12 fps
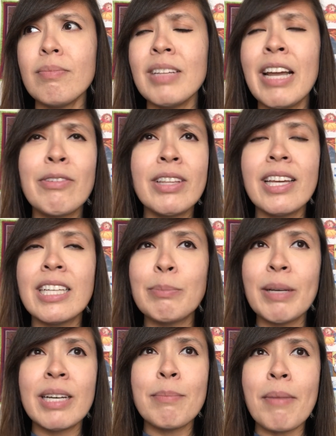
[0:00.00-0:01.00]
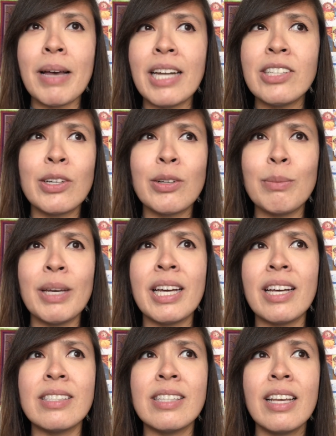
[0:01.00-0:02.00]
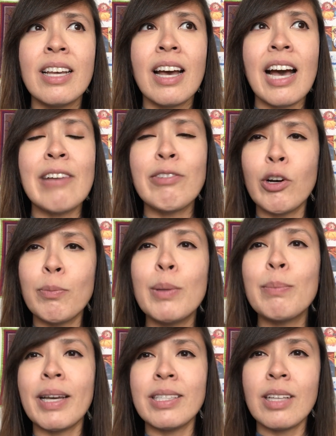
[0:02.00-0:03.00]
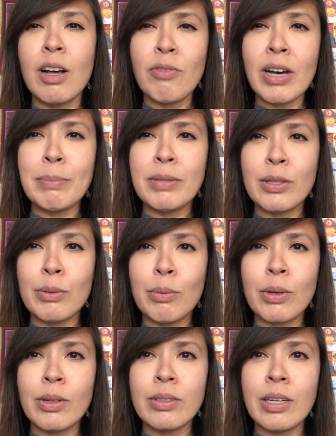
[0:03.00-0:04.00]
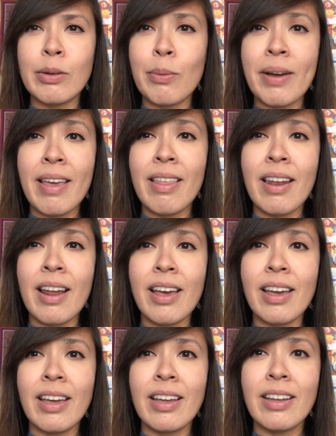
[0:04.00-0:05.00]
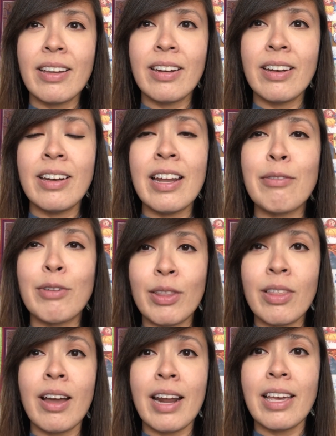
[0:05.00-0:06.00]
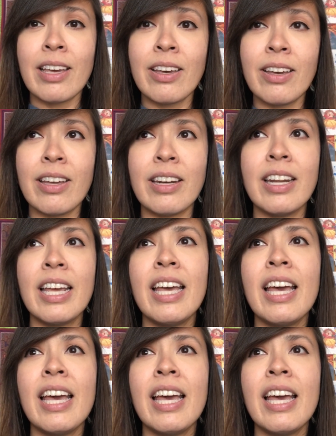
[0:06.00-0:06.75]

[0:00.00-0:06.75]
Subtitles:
Everything has become magical because I've opened myself up to the world in a way that I never thought I could.